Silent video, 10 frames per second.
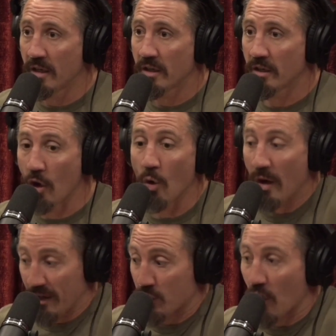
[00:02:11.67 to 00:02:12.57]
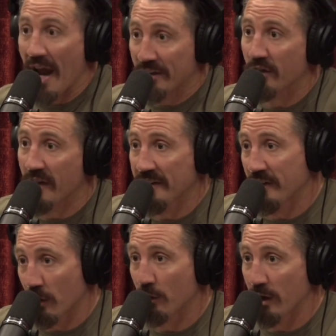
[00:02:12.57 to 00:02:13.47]
go start
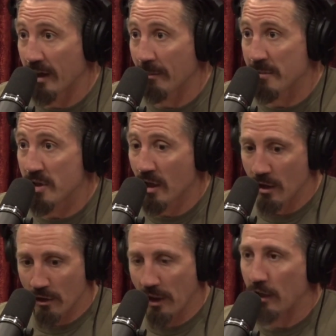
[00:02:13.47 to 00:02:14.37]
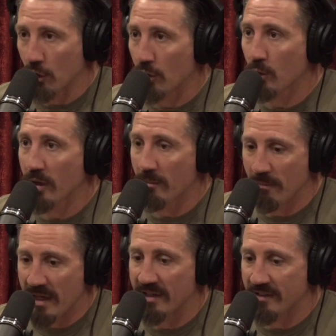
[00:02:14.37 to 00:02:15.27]
exercising your freedoms. Like learn what it
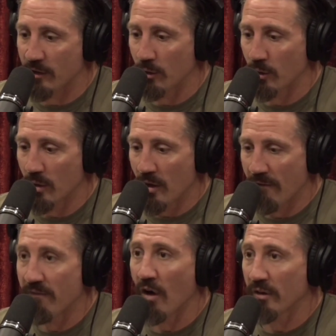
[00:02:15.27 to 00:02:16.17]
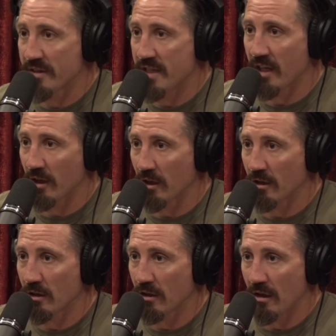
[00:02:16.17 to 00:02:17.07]
means to
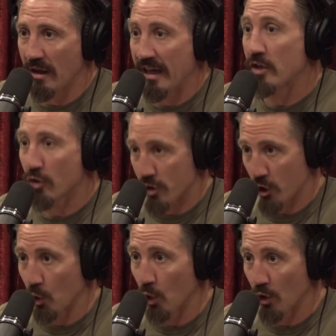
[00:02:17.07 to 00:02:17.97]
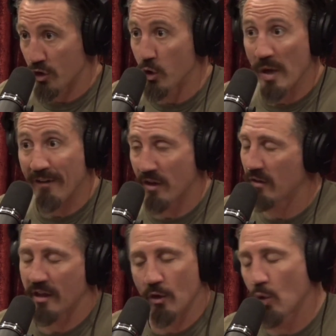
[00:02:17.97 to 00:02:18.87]
volunteer in your school. So you have
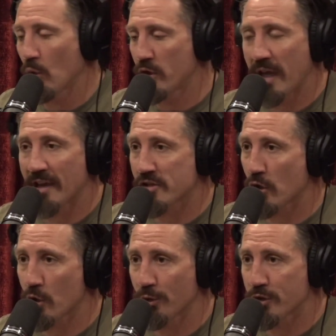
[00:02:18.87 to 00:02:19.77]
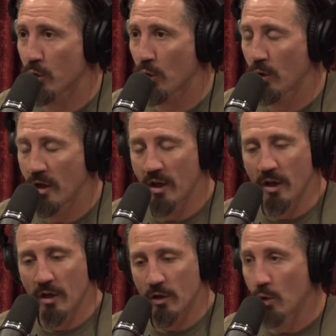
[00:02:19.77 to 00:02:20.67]
like, cool, you can't start your own school.
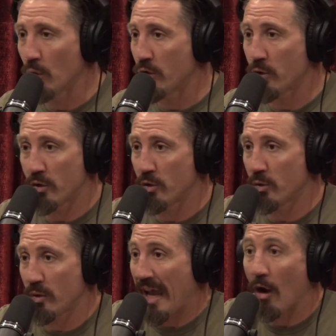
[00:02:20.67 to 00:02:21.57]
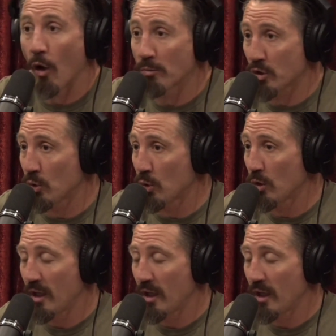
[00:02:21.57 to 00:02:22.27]
Cool, you can't homeschool.